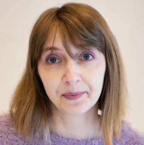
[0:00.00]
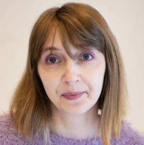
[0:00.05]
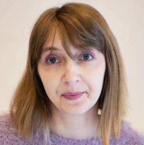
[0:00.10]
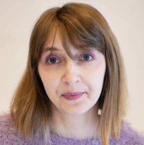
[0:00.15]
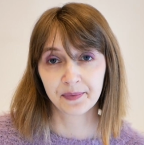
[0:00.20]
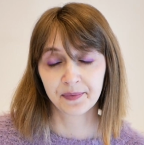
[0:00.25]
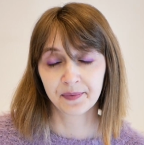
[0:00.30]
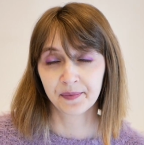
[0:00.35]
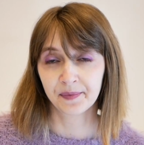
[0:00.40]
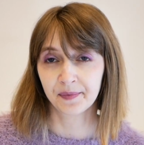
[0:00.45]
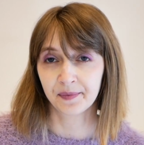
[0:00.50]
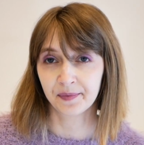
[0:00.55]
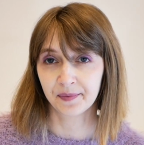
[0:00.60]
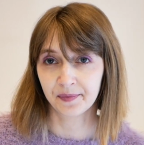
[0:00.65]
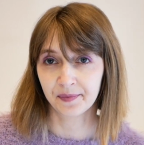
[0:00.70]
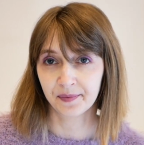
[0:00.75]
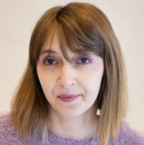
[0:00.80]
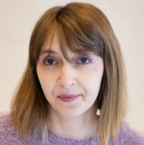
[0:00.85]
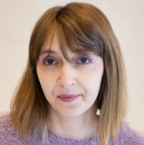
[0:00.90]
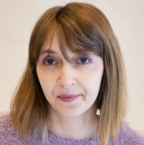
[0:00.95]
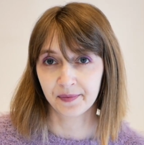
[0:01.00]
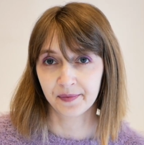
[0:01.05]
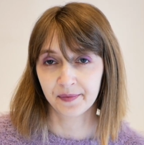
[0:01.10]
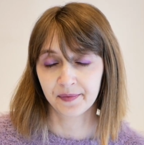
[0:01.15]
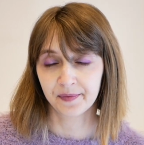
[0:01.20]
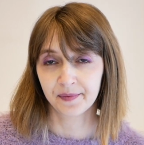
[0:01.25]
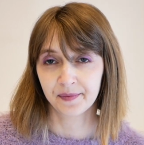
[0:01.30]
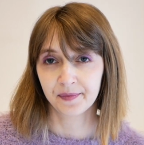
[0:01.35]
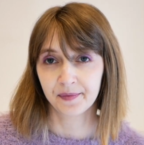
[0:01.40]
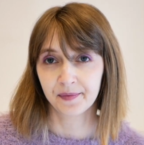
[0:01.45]

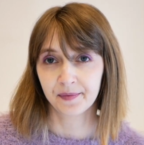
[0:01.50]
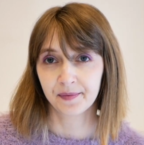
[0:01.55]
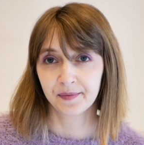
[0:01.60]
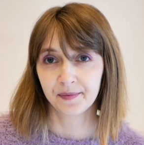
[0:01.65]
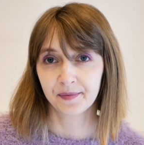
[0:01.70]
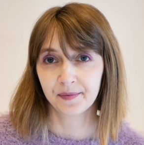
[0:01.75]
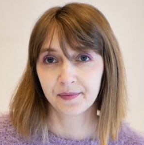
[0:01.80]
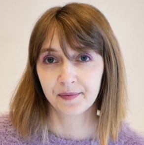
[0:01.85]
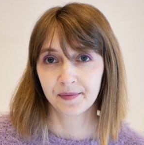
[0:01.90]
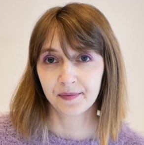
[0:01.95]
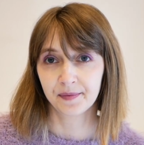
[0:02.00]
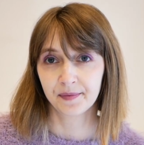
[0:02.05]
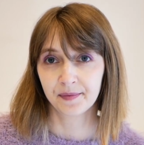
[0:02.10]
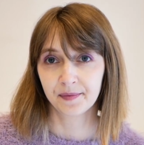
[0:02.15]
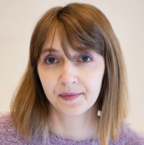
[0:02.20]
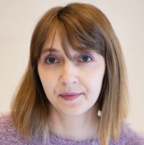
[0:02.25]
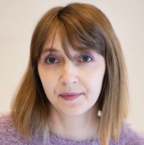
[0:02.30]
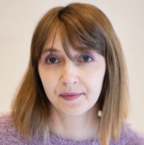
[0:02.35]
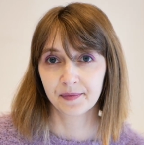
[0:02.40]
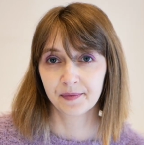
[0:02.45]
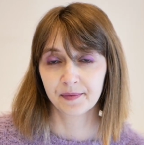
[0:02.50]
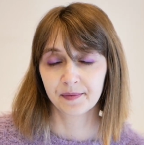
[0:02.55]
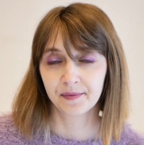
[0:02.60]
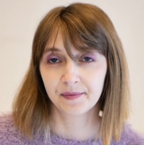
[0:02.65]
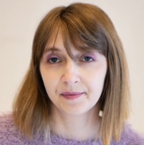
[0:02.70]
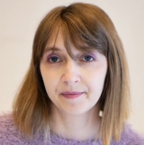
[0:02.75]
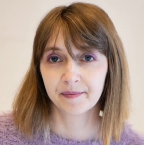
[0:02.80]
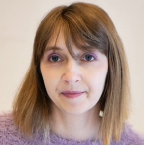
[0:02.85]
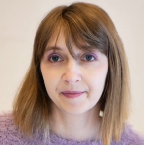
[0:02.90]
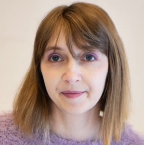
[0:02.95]

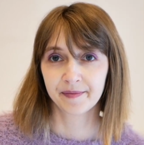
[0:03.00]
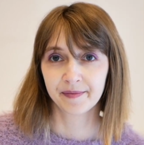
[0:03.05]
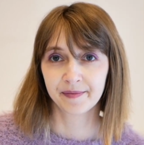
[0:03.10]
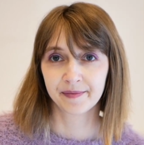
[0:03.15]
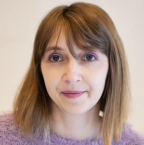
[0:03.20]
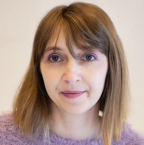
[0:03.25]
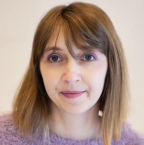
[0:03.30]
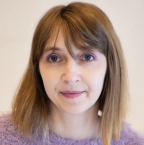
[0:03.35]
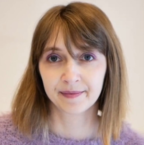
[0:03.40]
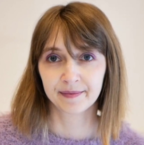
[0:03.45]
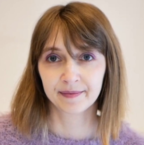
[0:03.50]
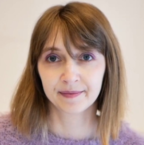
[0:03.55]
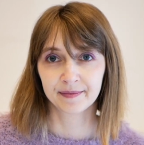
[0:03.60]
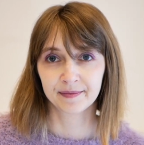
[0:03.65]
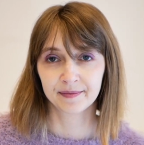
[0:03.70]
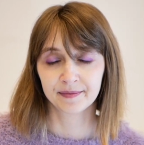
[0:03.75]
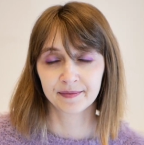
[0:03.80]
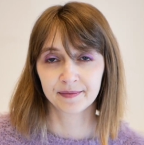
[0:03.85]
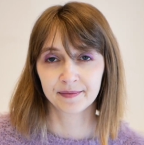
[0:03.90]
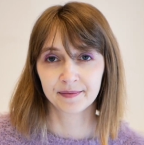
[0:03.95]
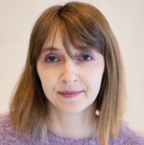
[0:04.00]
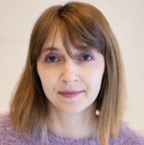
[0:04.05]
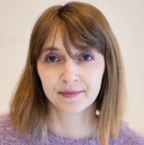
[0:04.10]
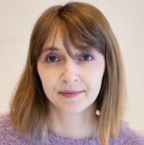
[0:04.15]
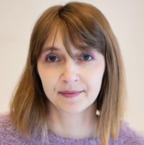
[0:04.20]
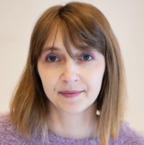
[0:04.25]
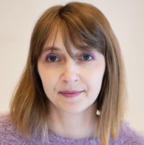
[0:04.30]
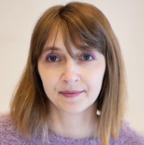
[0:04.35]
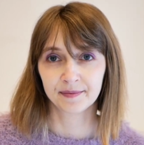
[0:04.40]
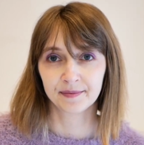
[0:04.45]

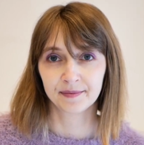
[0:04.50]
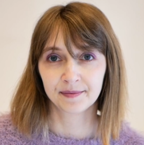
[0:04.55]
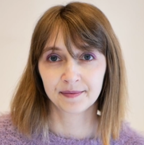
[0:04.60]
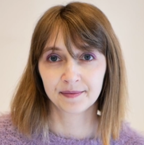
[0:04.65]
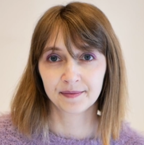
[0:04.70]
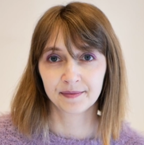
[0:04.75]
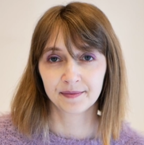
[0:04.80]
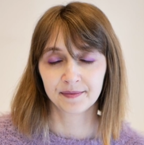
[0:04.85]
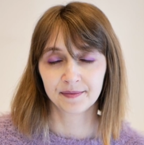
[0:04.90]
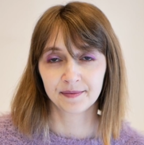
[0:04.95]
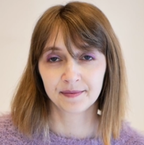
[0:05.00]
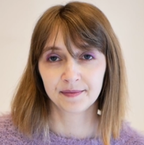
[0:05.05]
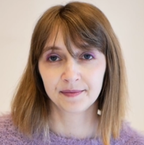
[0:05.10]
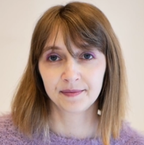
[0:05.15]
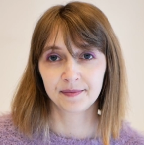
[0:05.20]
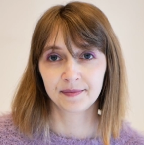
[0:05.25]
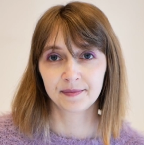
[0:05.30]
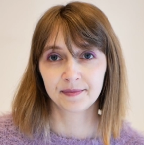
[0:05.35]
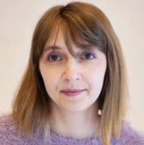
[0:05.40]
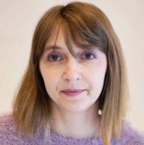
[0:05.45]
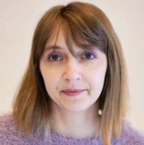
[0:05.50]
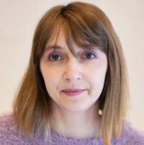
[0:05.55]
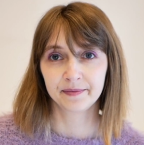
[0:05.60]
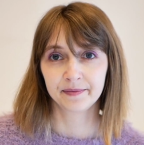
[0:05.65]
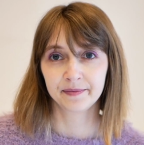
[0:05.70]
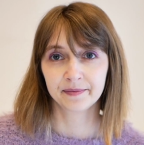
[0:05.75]
Nobody speaks.